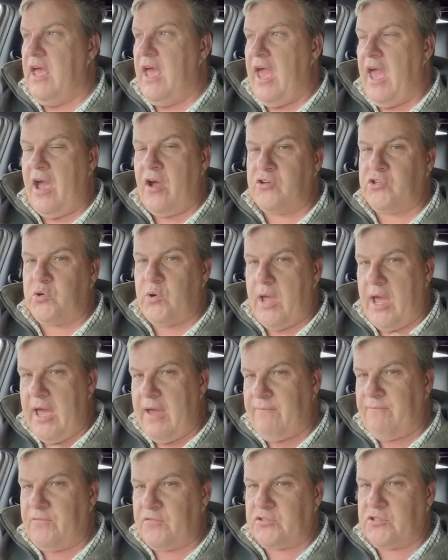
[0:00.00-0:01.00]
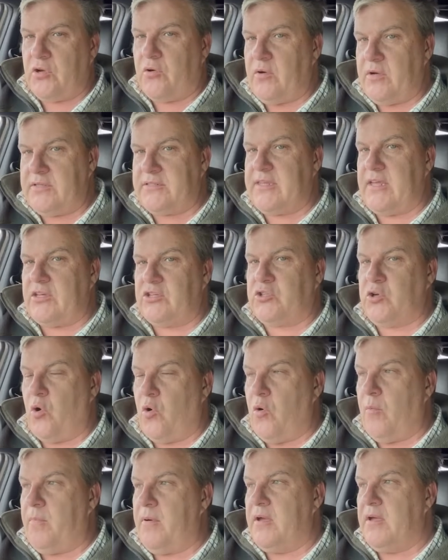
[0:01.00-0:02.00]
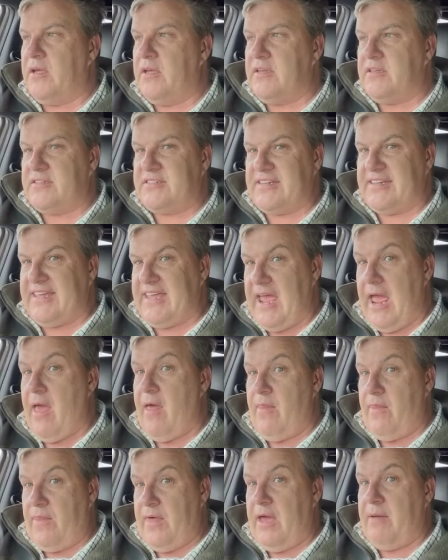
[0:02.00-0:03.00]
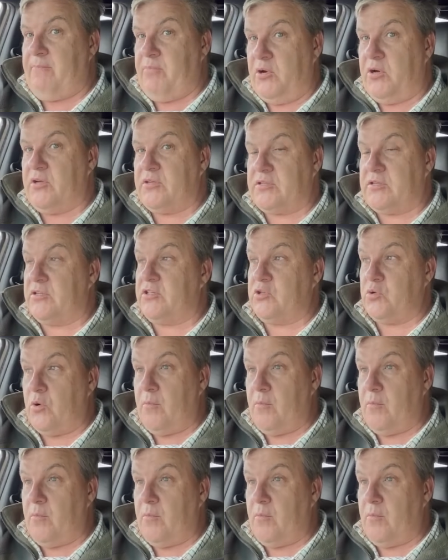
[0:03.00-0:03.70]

How do you advertise that job to get that person to